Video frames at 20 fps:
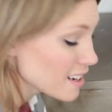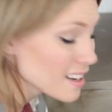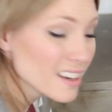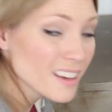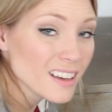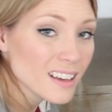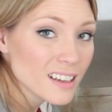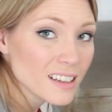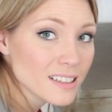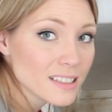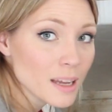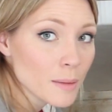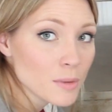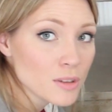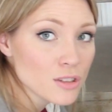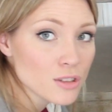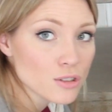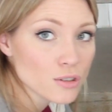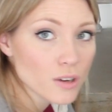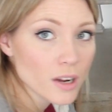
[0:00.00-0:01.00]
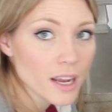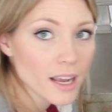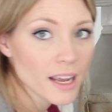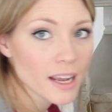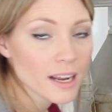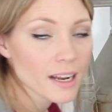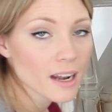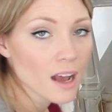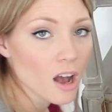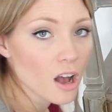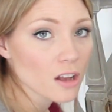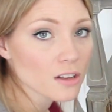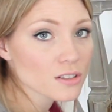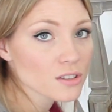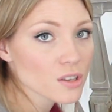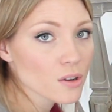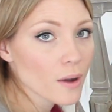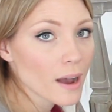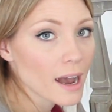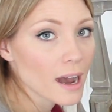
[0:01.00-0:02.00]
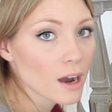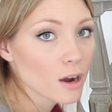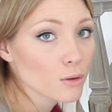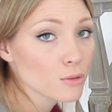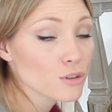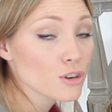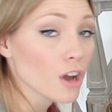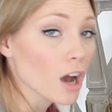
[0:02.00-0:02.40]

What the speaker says: going to demonstrate also how